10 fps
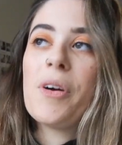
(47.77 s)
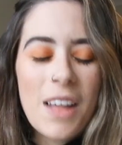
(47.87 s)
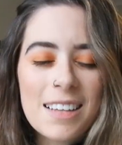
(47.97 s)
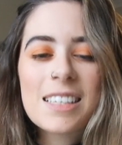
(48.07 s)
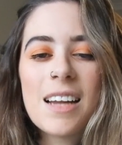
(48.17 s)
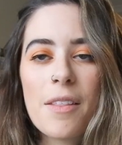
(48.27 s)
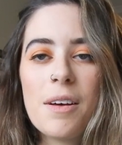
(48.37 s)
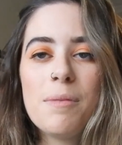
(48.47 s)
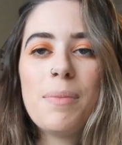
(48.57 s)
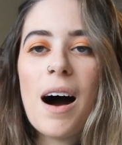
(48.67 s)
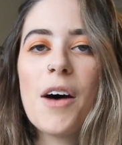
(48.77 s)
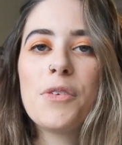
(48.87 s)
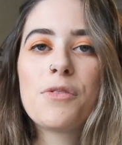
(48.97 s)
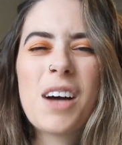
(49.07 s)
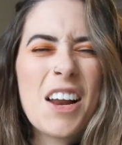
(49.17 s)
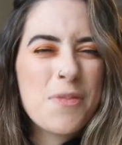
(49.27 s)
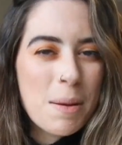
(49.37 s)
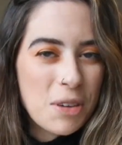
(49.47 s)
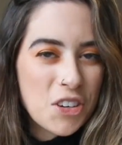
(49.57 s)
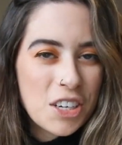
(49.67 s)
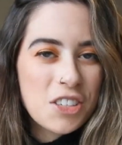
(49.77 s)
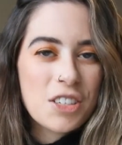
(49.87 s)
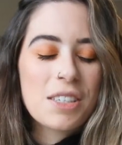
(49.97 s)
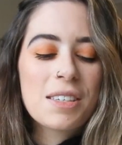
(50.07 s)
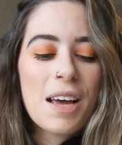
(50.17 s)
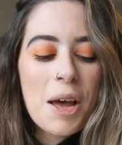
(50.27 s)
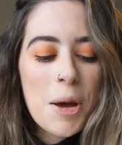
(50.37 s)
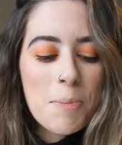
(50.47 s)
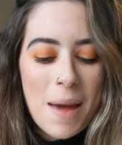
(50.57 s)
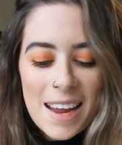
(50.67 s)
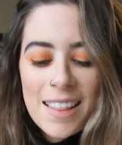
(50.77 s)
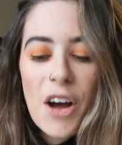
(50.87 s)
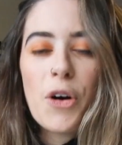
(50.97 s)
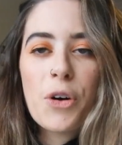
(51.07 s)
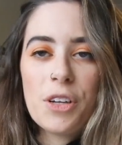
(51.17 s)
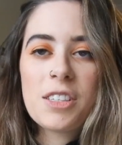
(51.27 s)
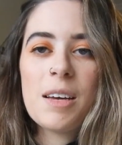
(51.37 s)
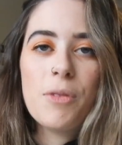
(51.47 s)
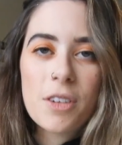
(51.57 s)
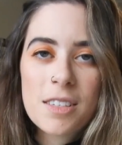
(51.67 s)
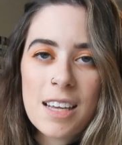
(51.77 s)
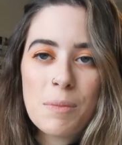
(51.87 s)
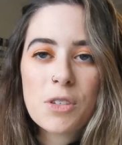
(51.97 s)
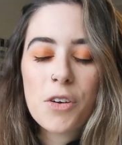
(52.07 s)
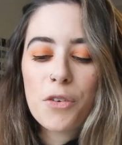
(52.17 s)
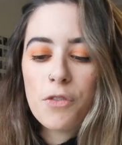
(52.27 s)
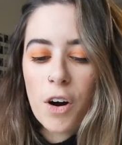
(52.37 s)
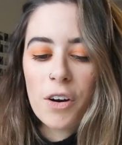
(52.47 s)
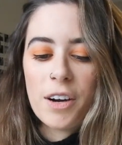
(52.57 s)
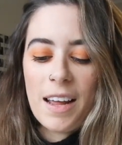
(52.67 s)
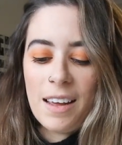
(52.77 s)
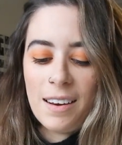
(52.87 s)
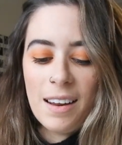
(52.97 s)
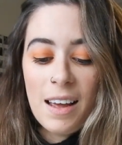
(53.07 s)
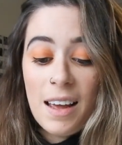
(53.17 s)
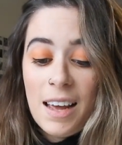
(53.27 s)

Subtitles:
And that's another part of kind of my mission, is just making that whole concept not seem so foreign and